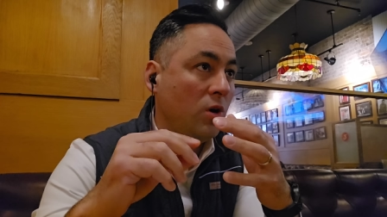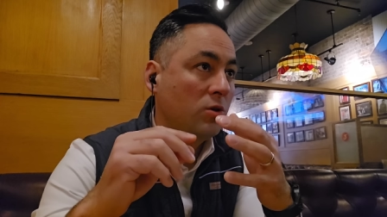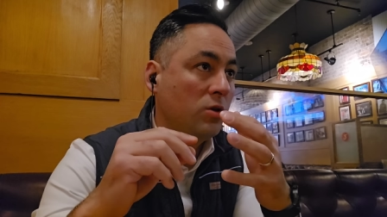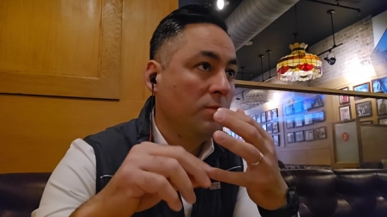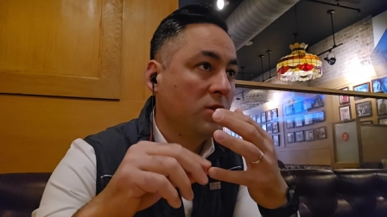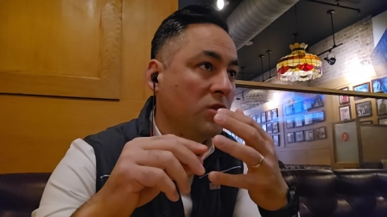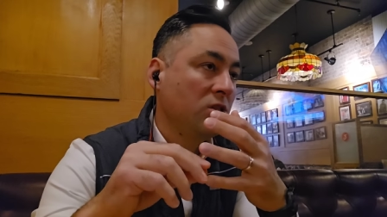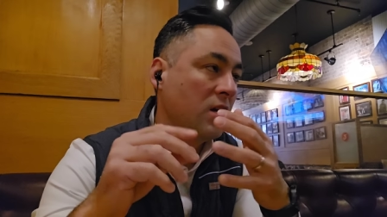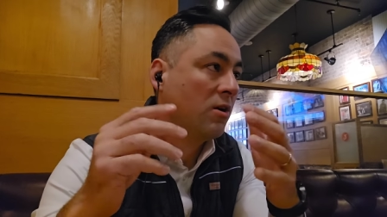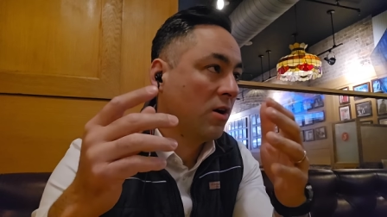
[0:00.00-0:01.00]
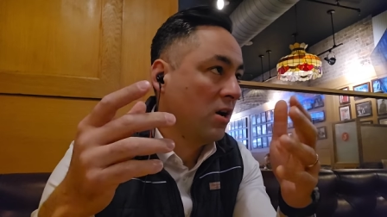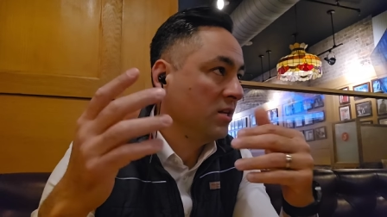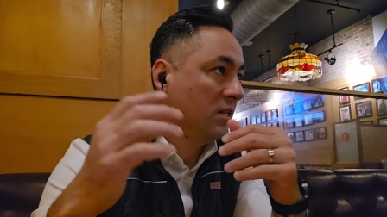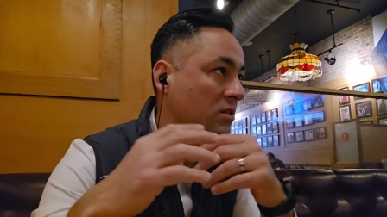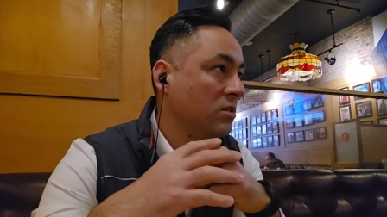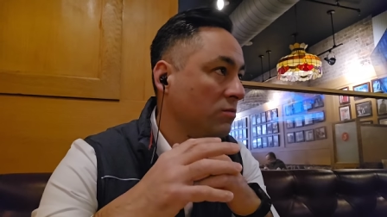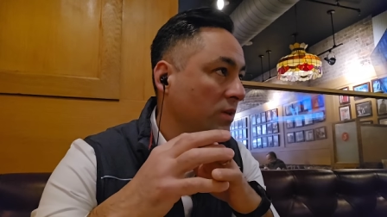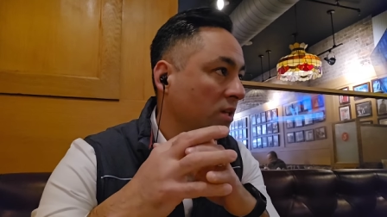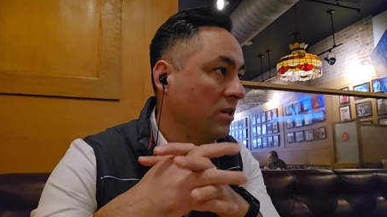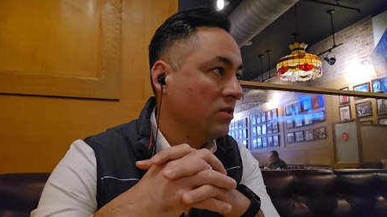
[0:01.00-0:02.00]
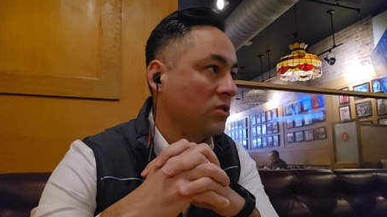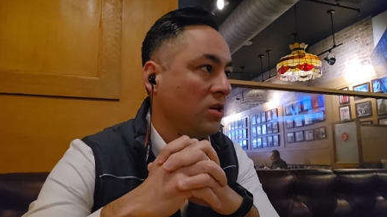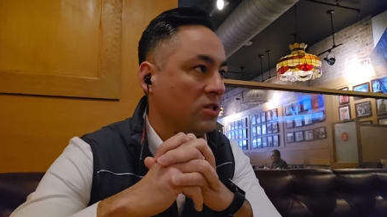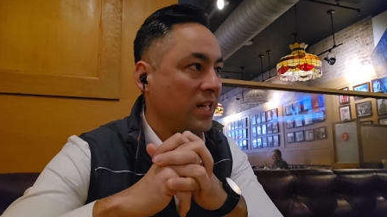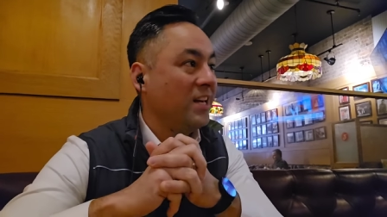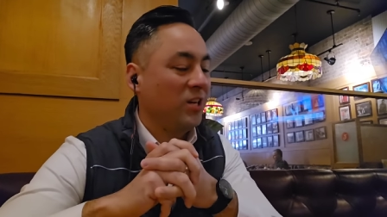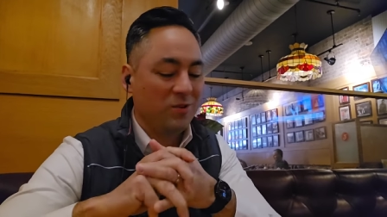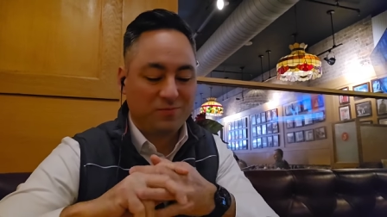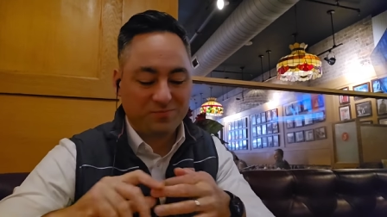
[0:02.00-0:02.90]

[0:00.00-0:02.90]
I'll do mustard, sauerkraut, onions okay. with the onion sauce. Thank you.